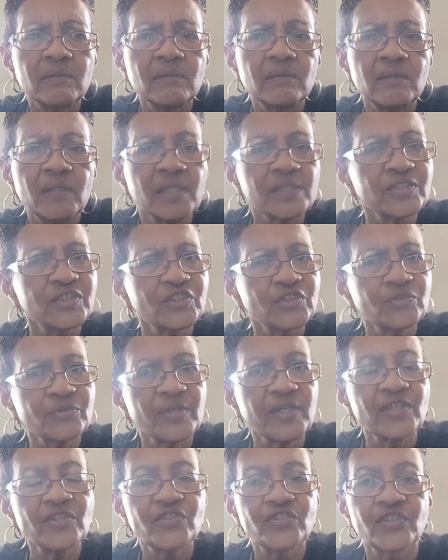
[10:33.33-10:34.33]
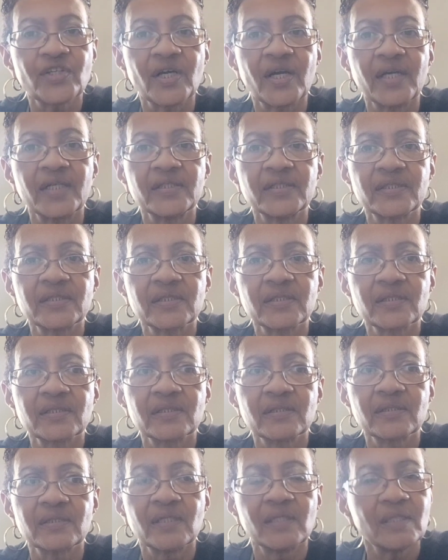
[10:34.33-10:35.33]
It's strange, guys.
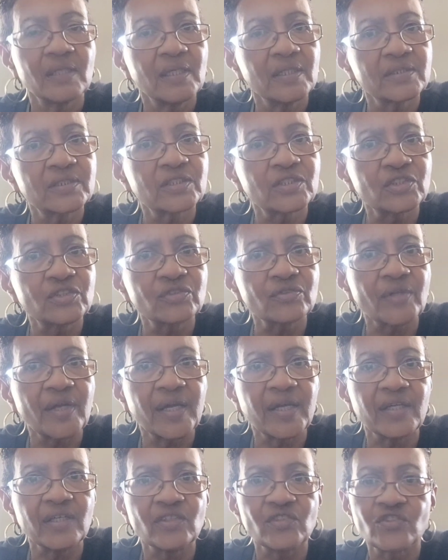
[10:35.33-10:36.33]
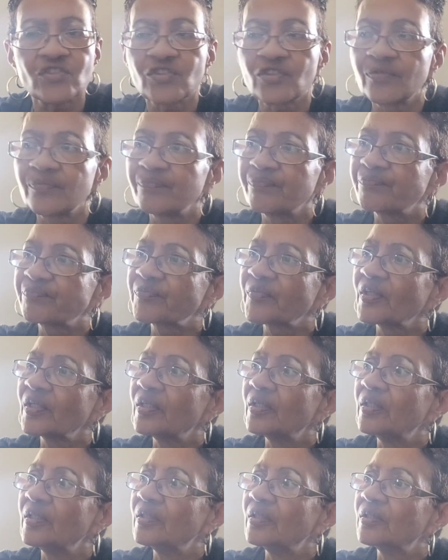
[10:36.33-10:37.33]
It's strange.
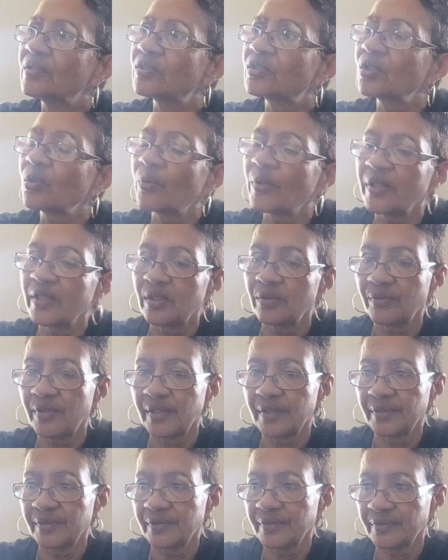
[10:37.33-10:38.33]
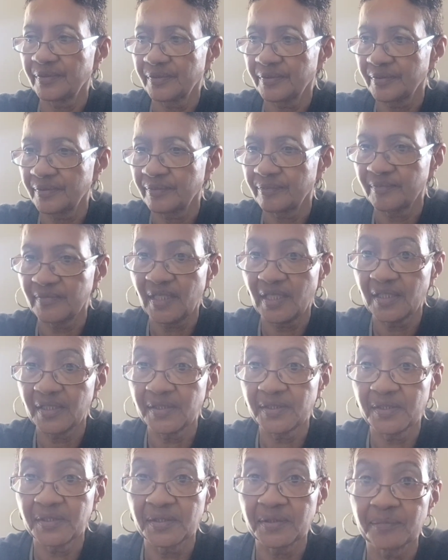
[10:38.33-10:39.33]
So anyway... Not
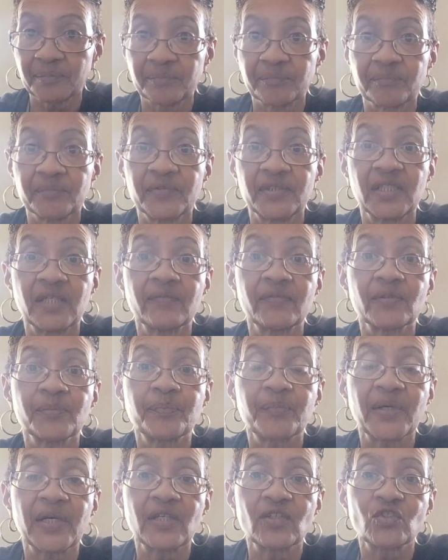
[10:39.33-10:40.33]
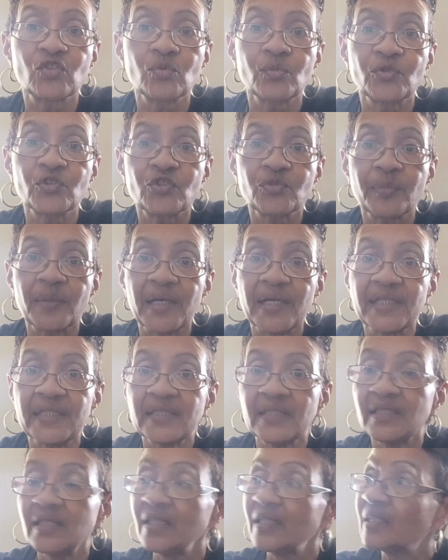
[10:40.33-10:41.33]
going to give it, pay it too much
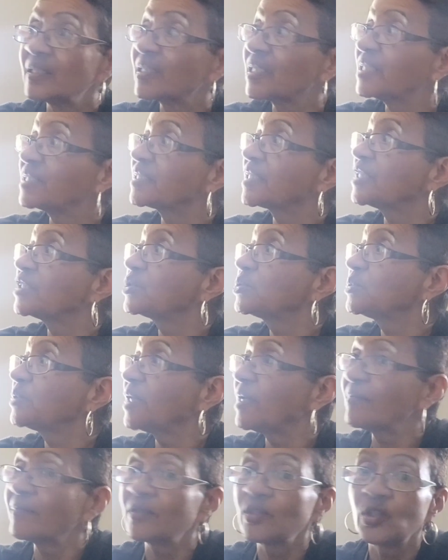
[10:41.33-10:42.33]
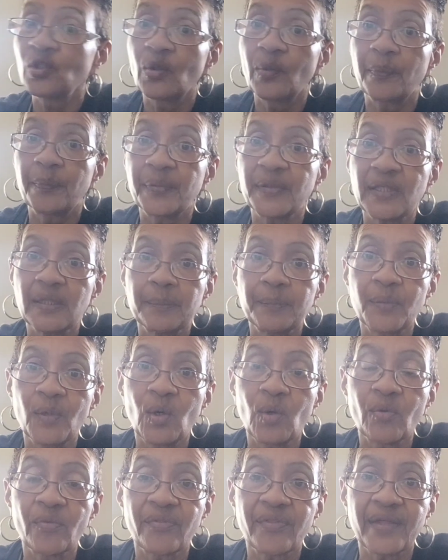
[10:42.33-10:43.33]
mind because I do have a little
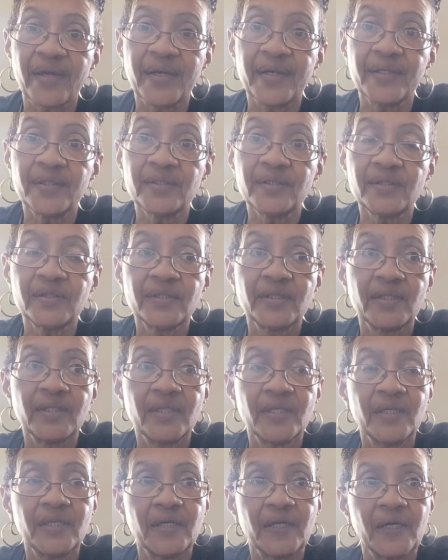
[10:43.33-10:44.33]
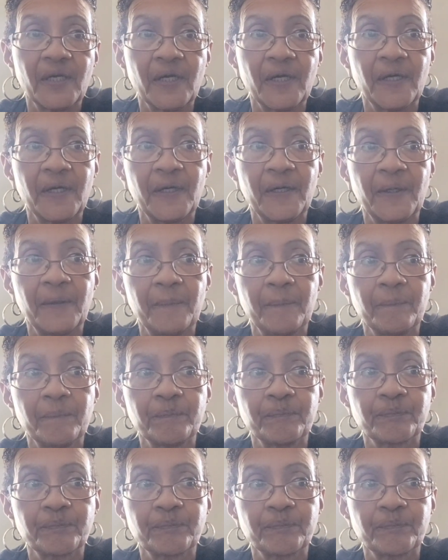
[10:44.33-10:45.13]
peephole there. Um,